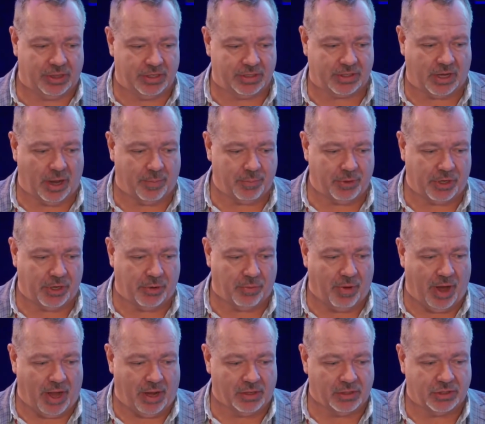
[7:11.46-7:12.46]
this company
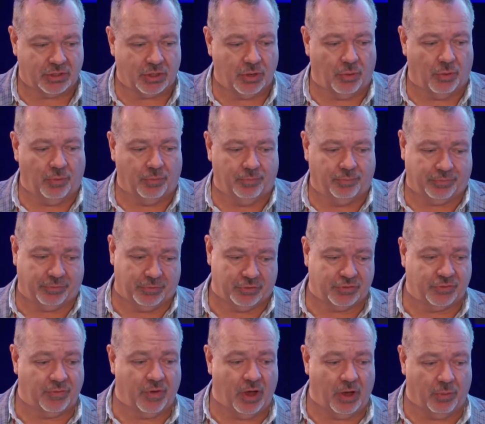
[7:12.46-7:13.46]
around. So
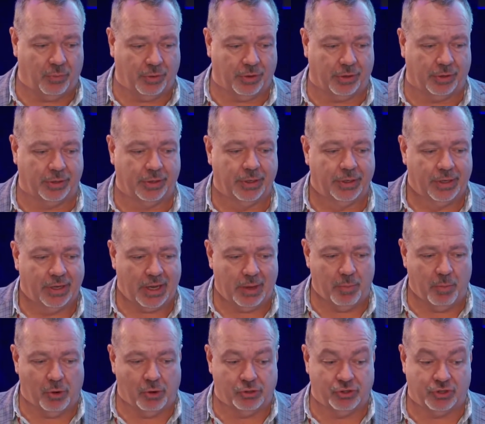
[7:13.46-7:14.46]
first of all, we're
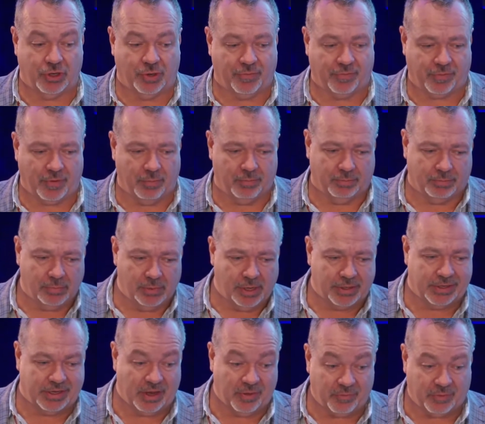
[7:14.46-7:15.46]
emerging from a
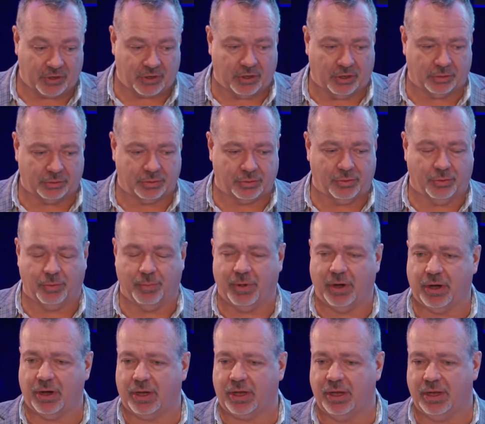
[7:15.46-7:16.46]
difficult gold
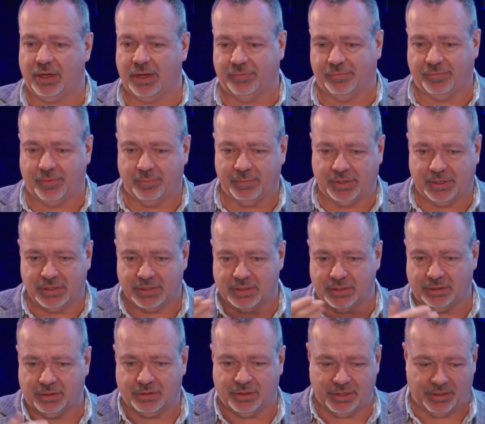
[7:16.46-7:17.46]
market. From
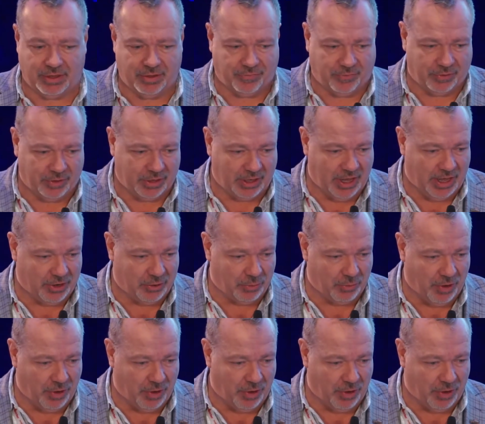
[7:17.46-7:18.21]
listening to the different letter